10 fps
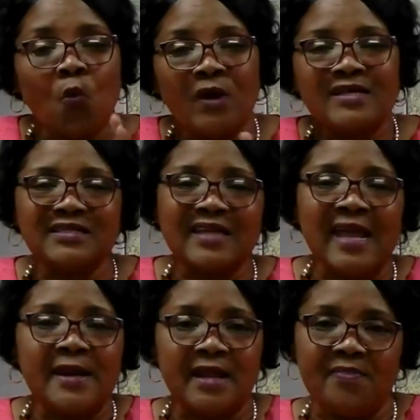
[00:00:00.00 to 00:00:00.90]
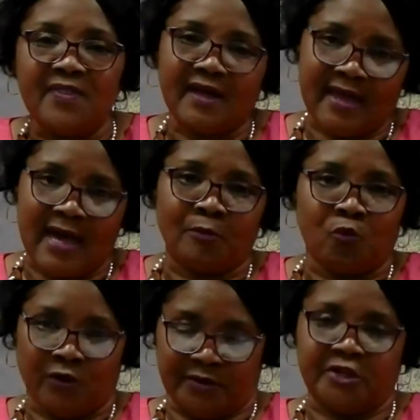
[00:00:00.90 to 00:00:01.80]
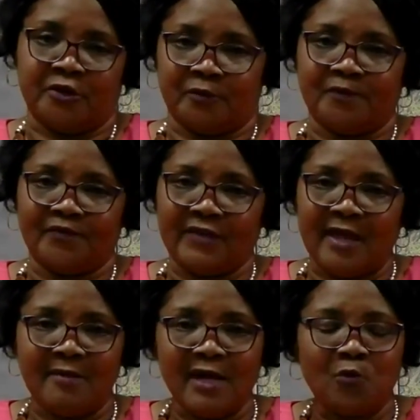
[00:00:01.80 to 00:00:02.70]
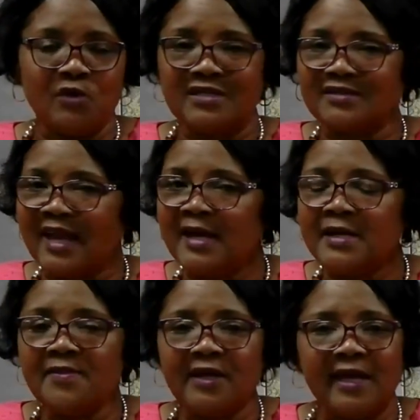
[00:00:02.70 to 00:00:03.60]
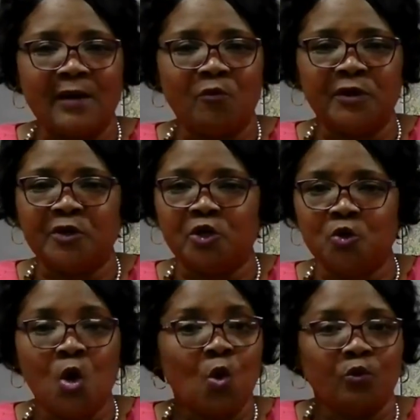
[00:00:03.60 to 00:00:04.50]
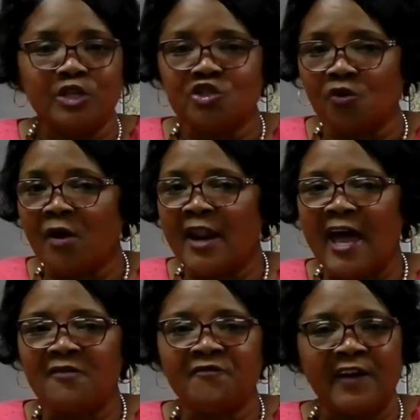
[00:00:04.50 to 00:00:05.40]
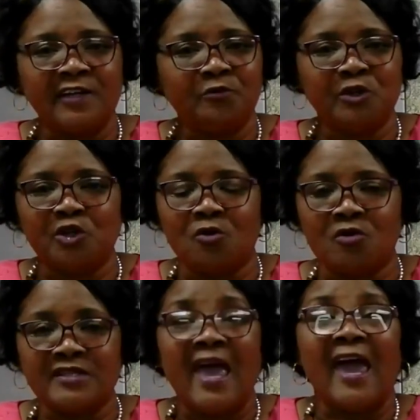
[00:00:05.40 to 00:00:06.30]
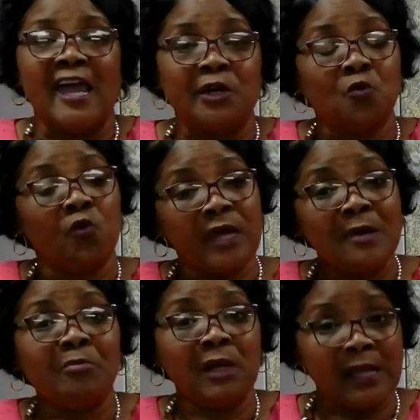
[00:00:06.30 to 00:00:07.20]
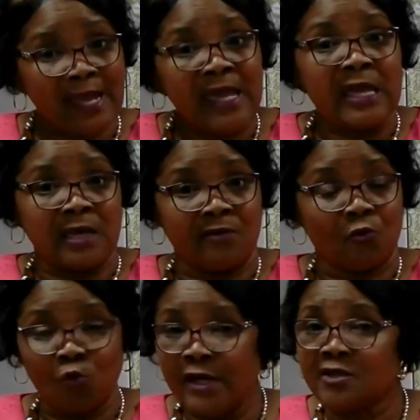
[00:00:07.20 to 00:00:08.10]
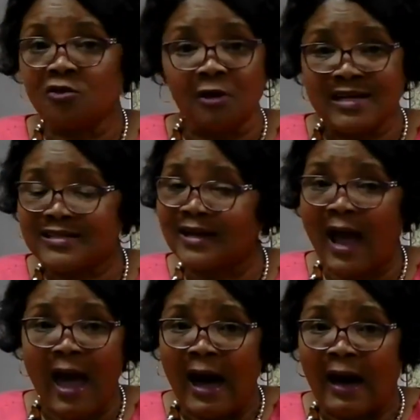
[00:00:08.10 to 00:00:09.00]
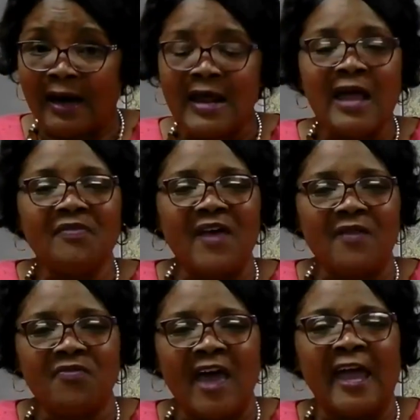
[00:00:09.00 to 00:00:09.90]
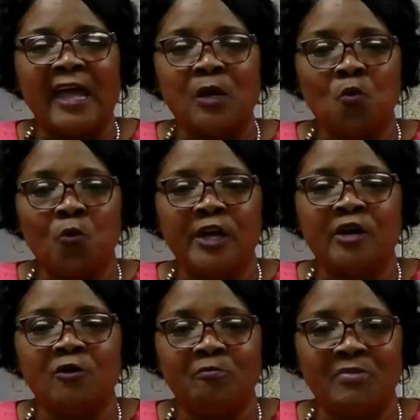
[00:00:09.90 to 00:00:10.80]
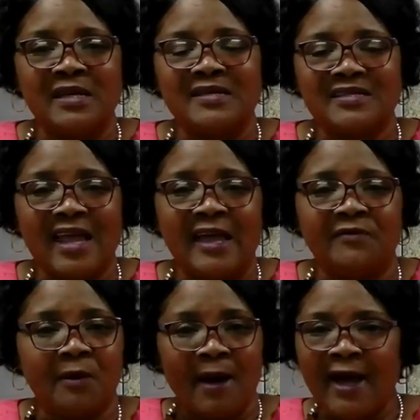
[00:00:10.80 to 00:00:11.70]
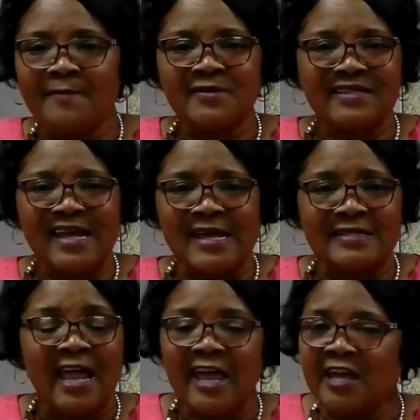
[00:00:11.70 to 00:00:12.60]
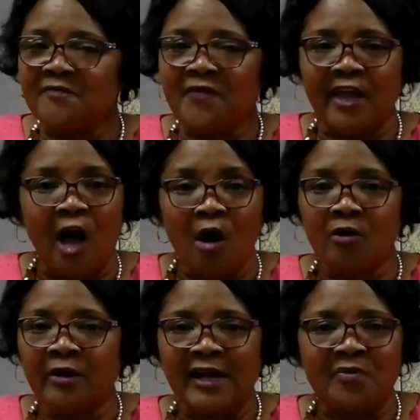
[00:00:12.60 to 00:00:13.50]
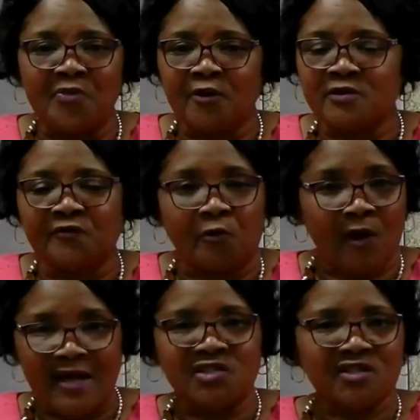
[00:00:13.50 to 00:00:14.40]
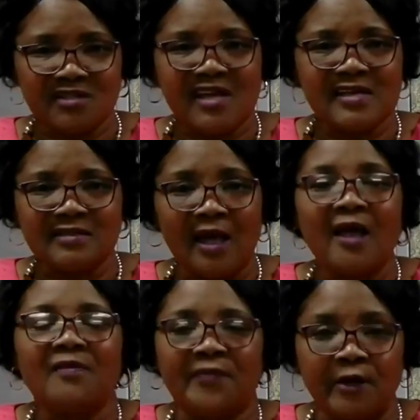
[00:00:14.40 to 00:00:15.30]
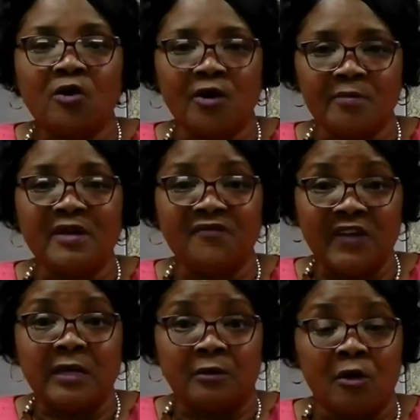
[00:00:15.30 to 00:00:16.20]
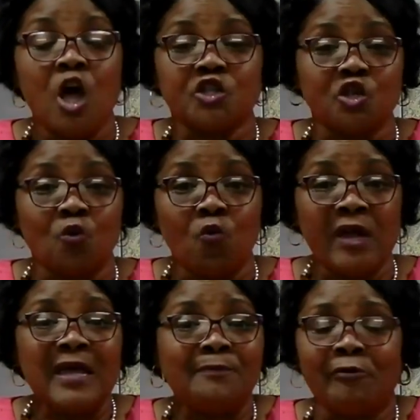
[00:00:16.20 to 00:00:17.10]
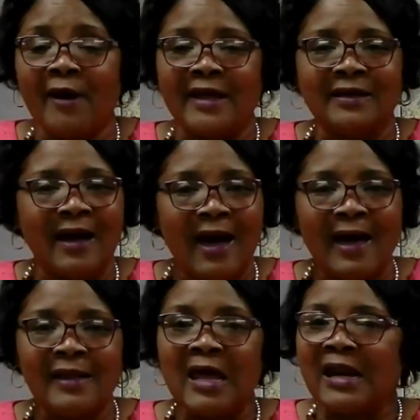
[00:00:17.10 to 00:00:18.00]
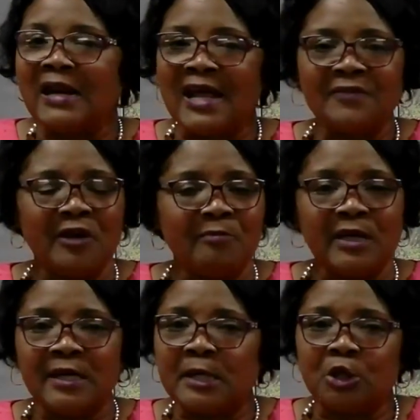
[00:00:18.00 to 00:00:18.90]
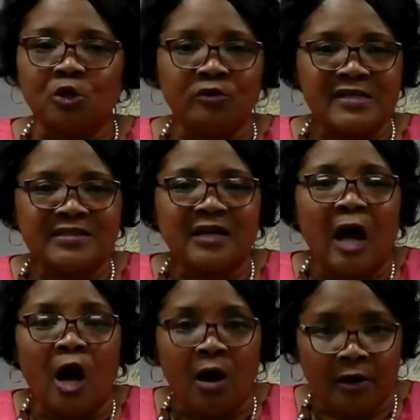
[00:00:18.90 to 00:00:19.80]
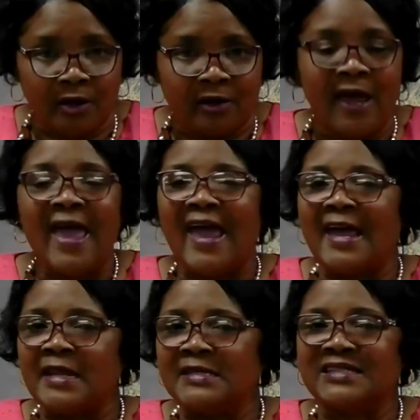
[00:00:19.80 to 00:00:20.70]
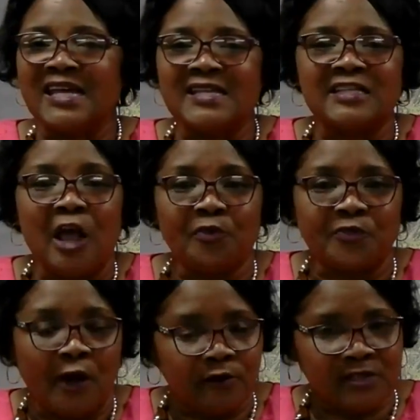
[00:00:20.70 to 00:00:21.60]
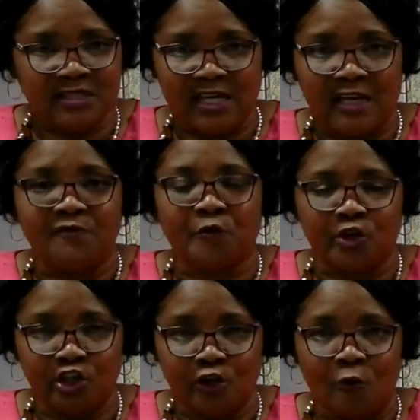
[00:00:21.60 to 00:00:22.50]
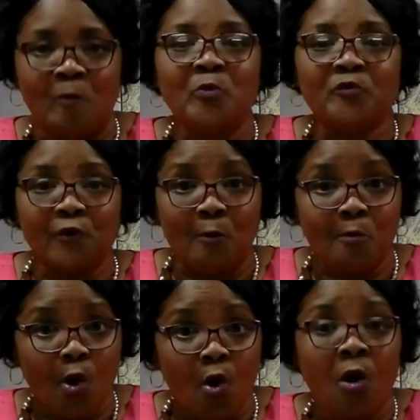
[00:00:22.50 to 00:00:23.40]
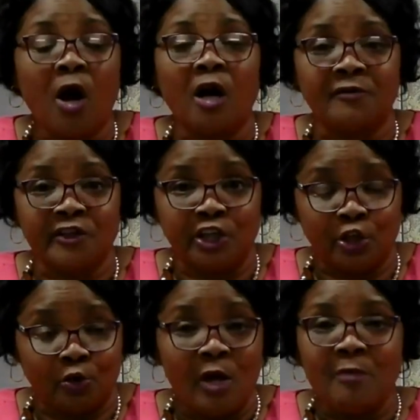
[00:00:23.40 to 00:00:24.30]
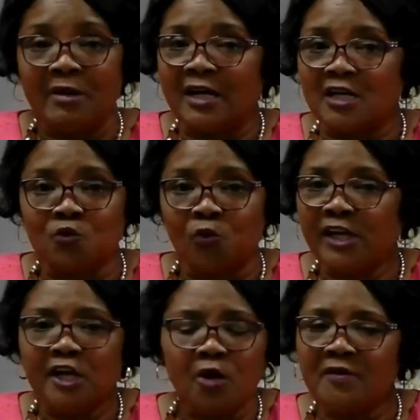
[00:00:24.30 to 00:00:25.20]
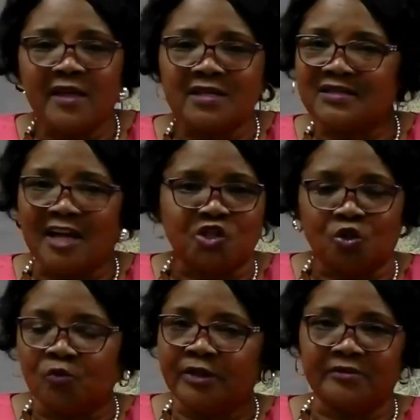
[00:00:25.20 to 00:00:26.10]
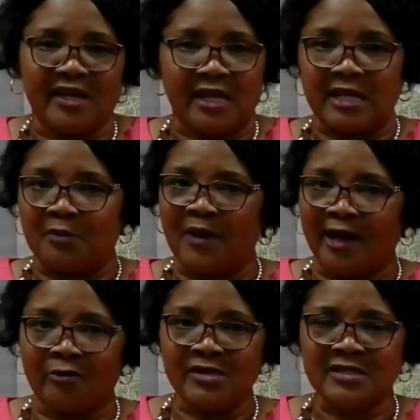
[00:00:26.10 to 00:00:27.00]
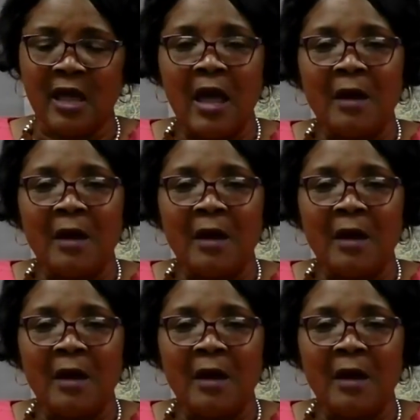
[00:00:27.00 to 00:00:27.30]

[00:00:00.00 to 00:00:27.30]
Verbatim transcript: We stand in the gap with you. Amen. We stand in the gap with you. We join our faith with yours. And we believe, we trust God that they will be saved. The Bible says if they hunger and thirst for righteousness, they're going to be filled. So we pray, God, let there be an increased hunger, an intense thirsting for you, for more of you, because we know that it's not your will that any perish,